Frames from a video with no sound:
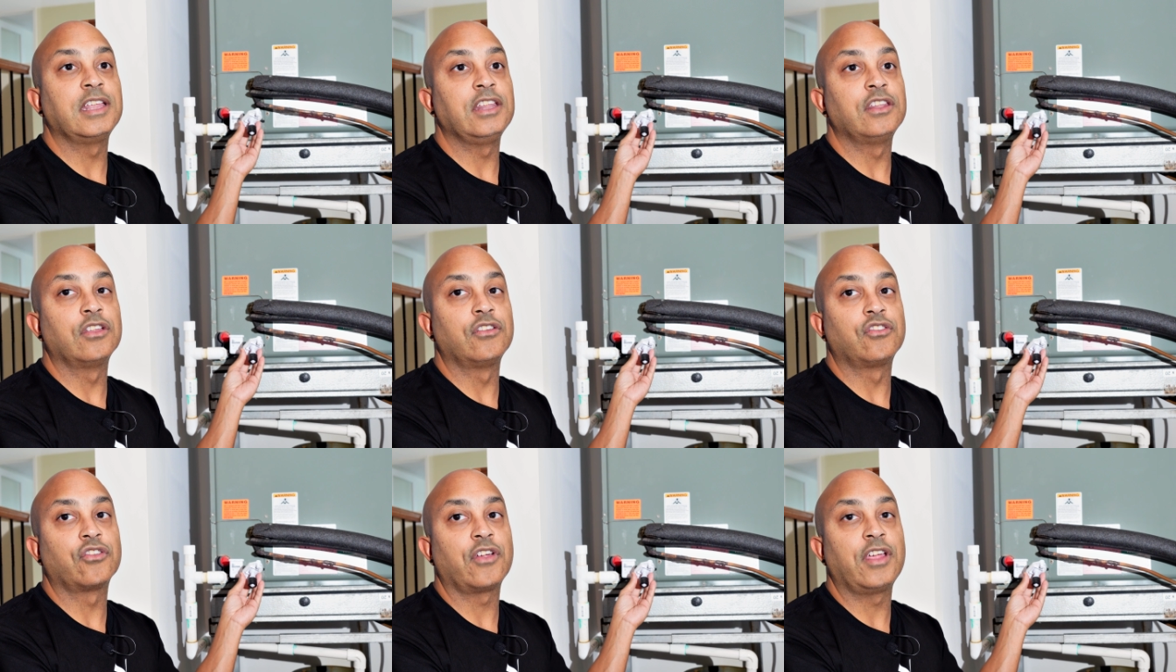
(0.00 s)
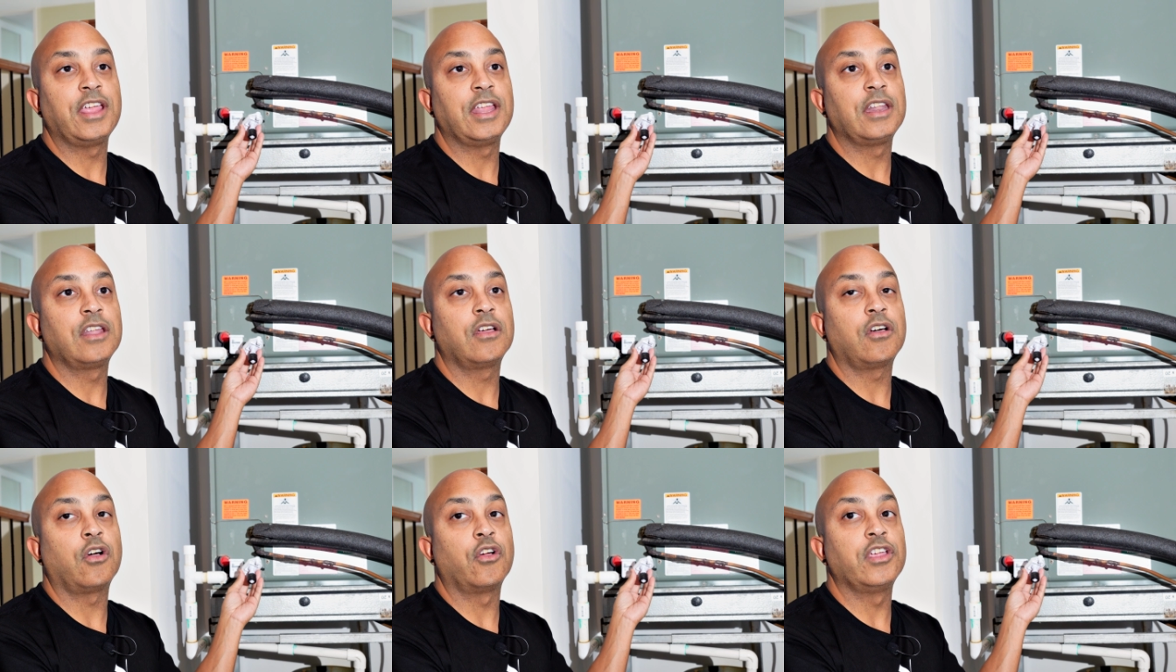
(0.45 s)
the
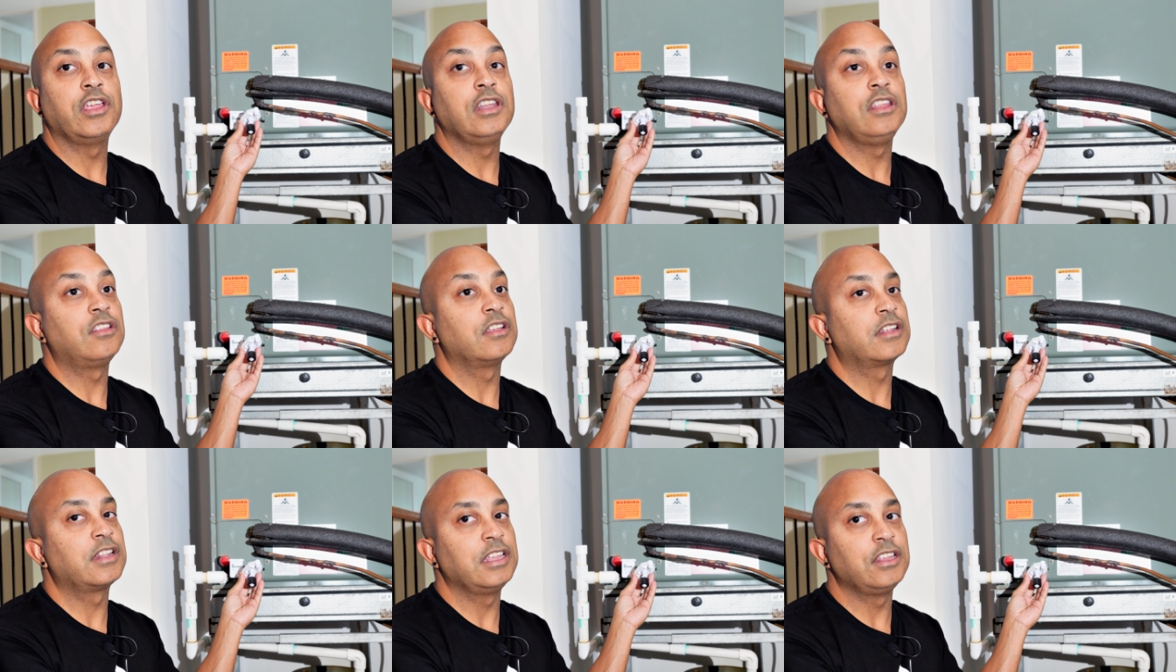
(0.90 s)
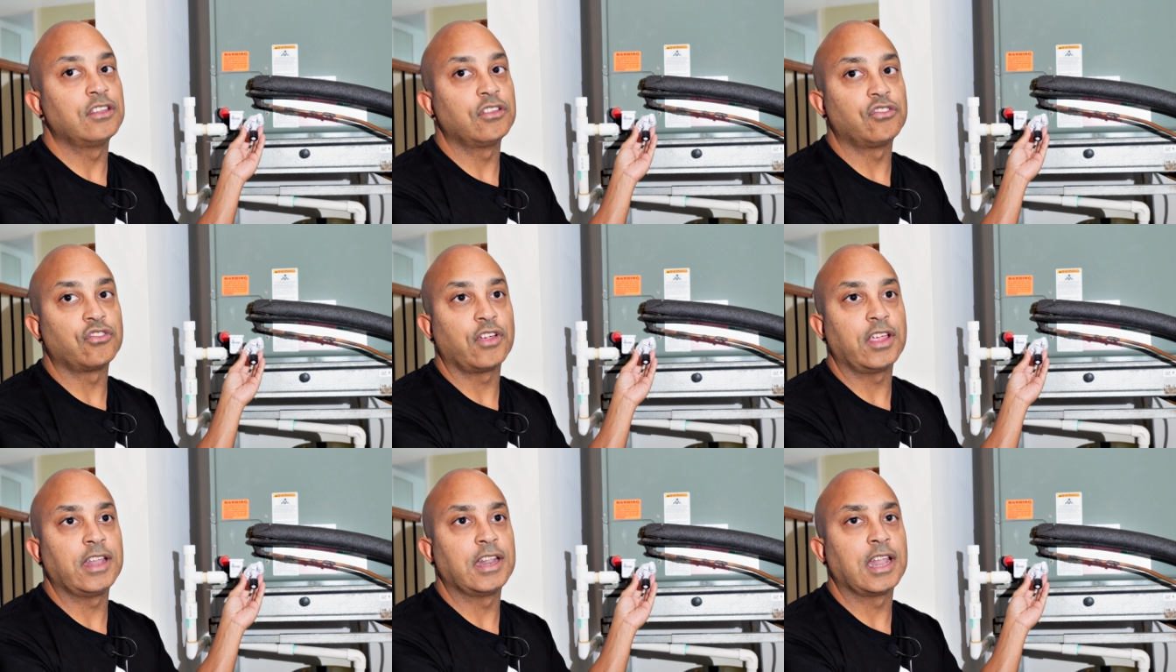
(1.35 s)
drain or you need to clean the
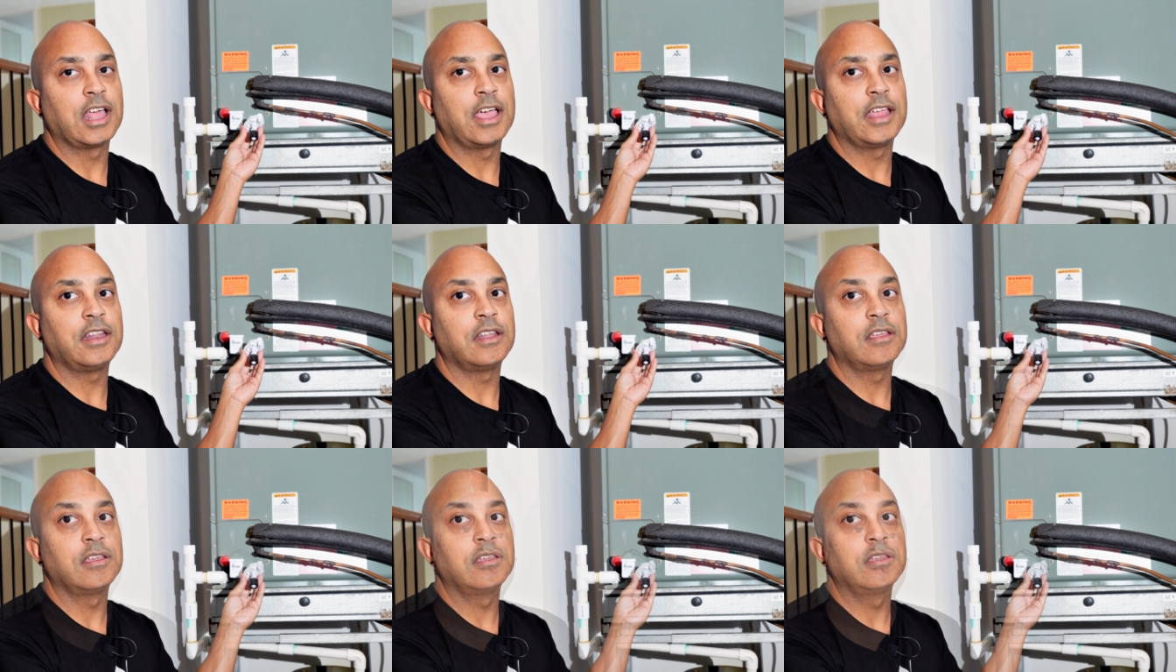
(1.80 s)
drain line.